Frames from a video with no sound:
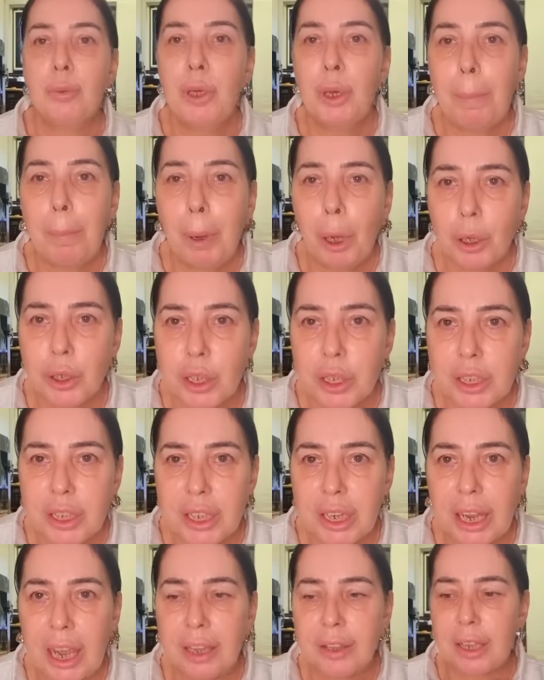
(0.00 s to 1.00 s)
We'll potter
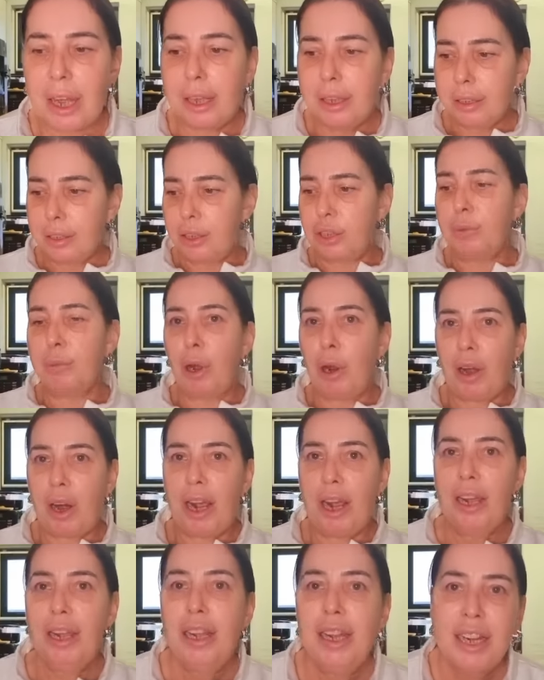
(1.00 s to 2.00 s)
together
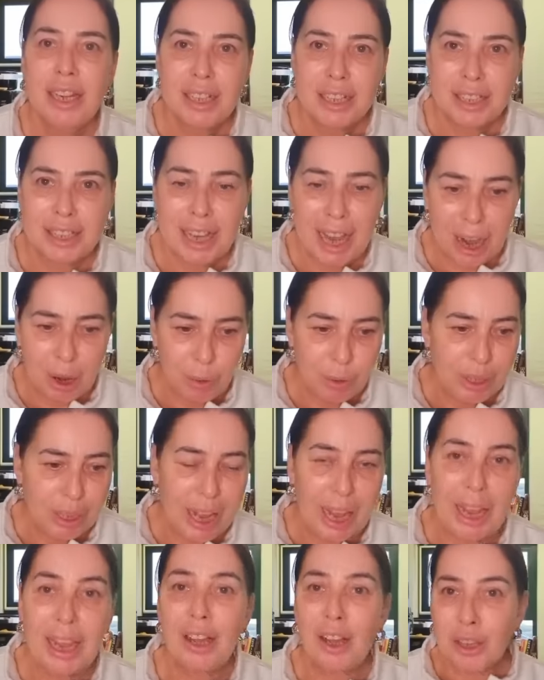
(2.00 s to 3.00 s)
tomorrow. So
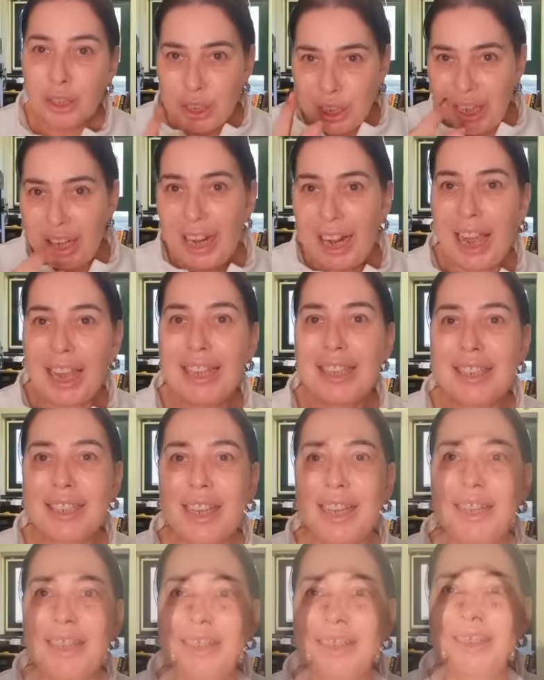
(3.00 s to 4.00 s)
yeah, I'll see you
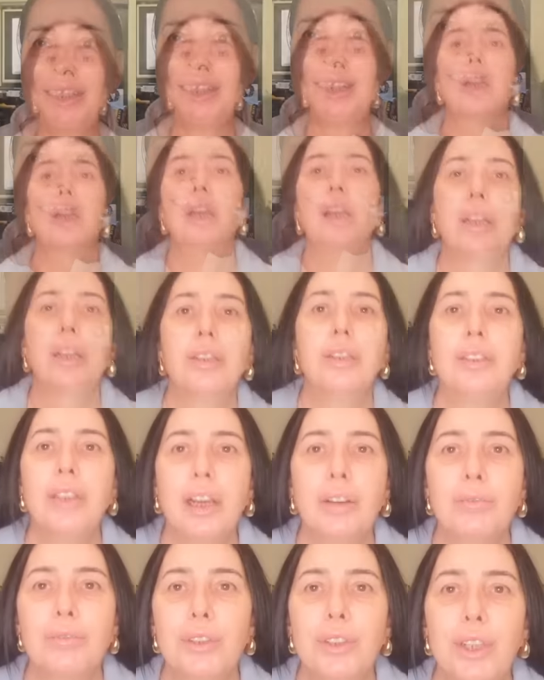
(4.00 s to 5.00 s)
later. Good
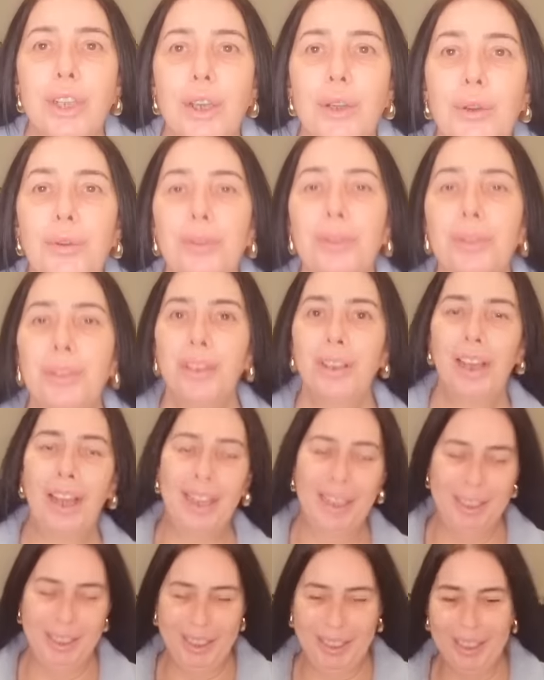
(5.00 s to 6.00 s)
afternoon.
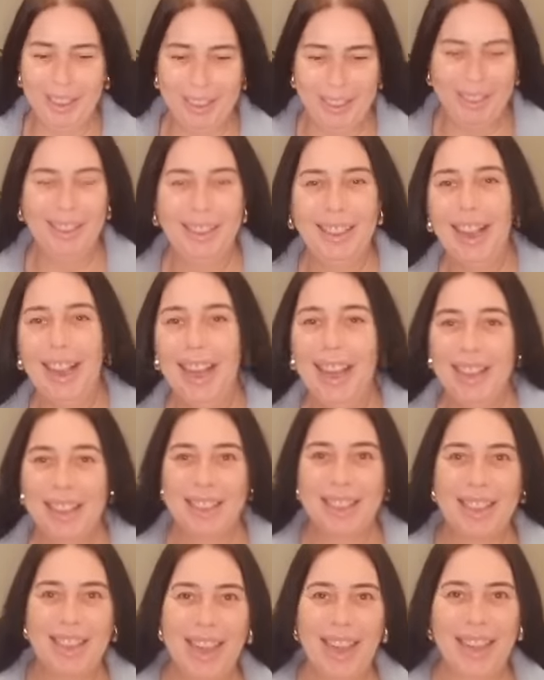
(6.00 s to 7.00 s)

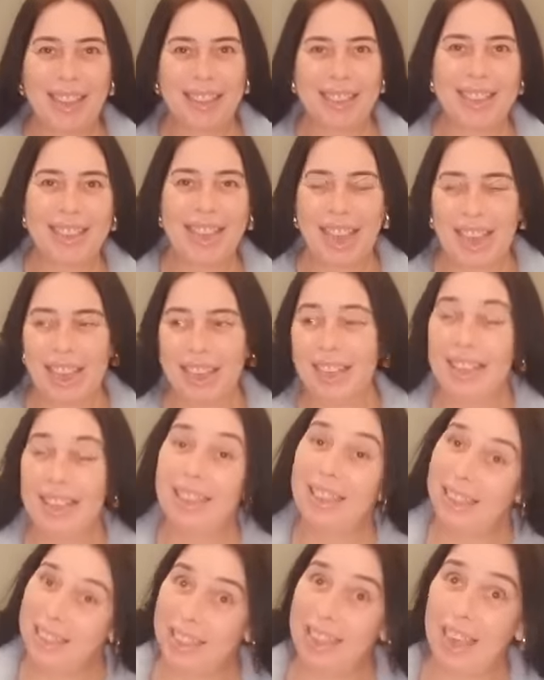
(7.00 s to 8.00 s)
It's the next day.
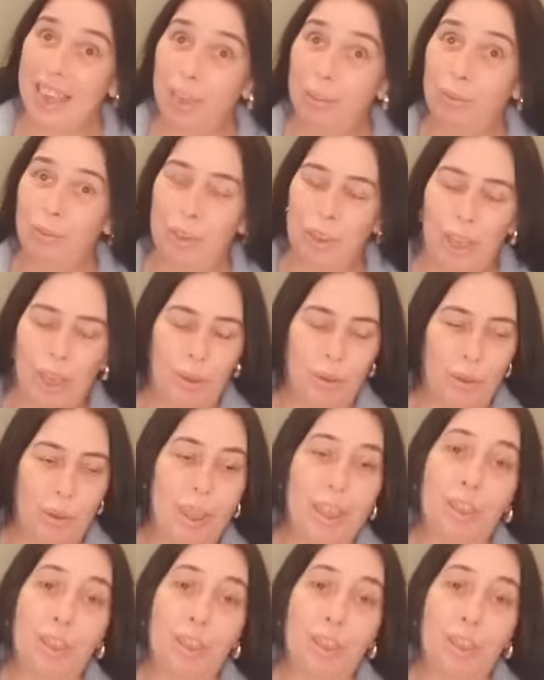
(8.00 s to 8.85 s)
It's the afternoon.